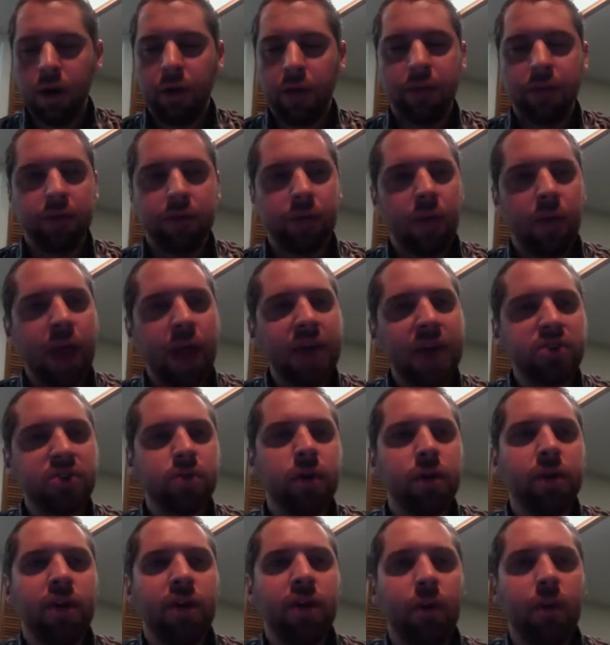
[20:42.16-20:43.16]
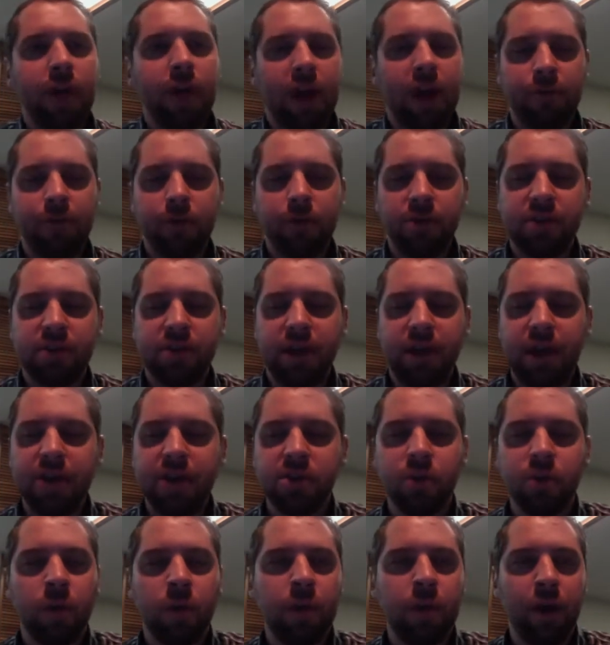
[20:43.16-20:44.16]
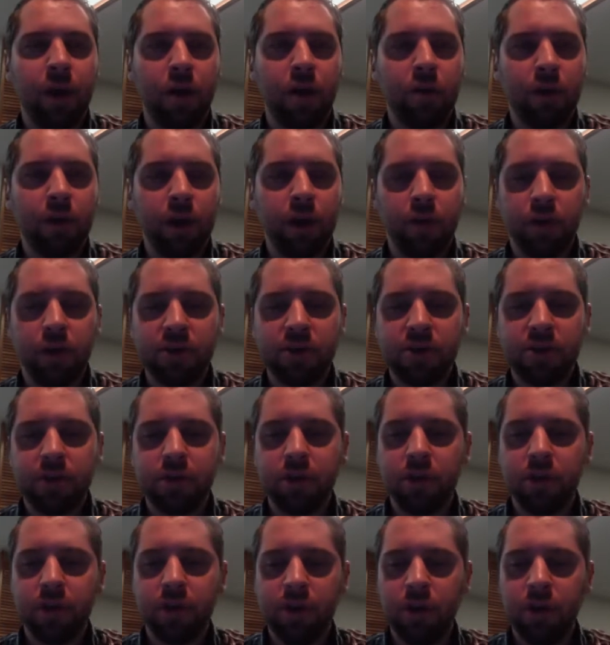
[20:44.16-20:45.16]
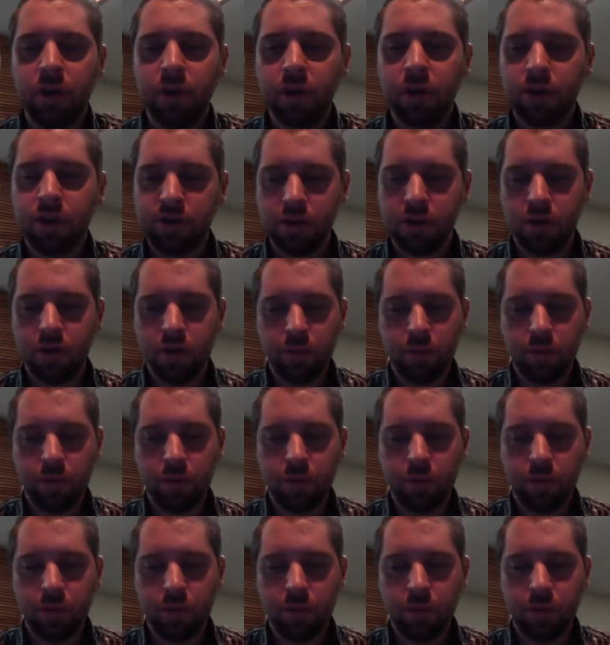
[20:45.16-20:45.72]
The last reading that we have for today is the one by Irving Kristol, The Neoconservative